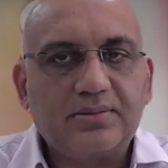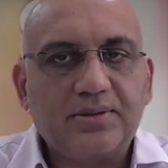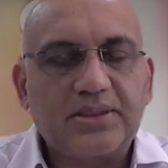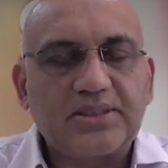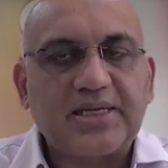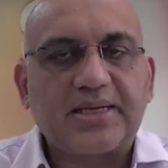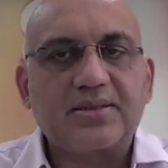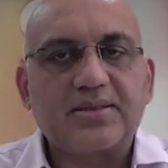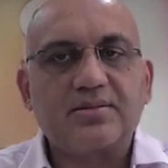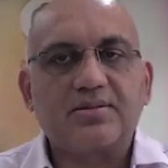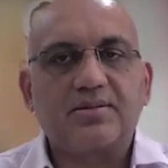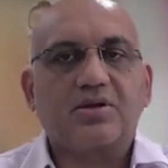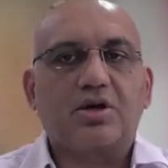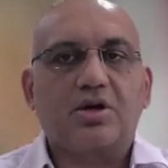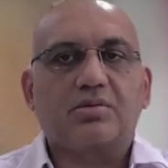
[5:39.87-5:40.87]
it's an
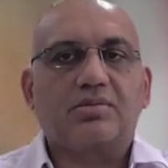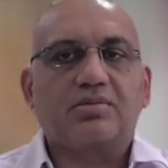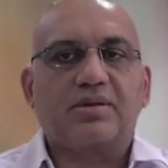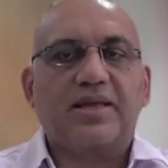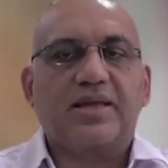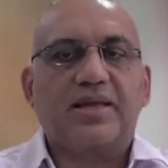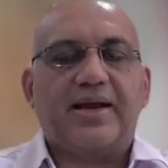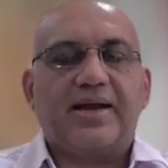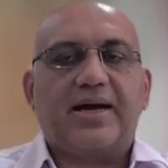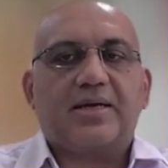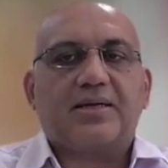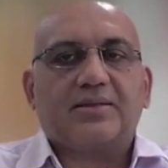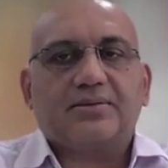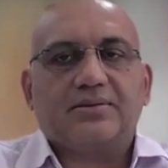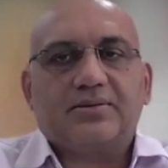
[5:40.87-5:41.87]
there are
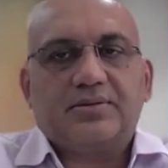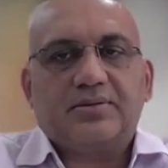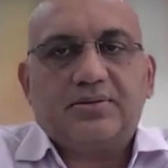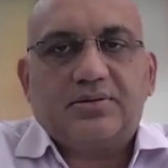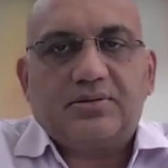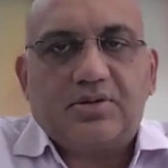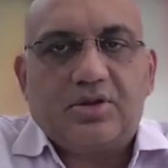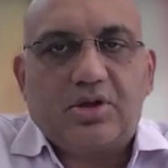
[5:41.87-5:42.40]
a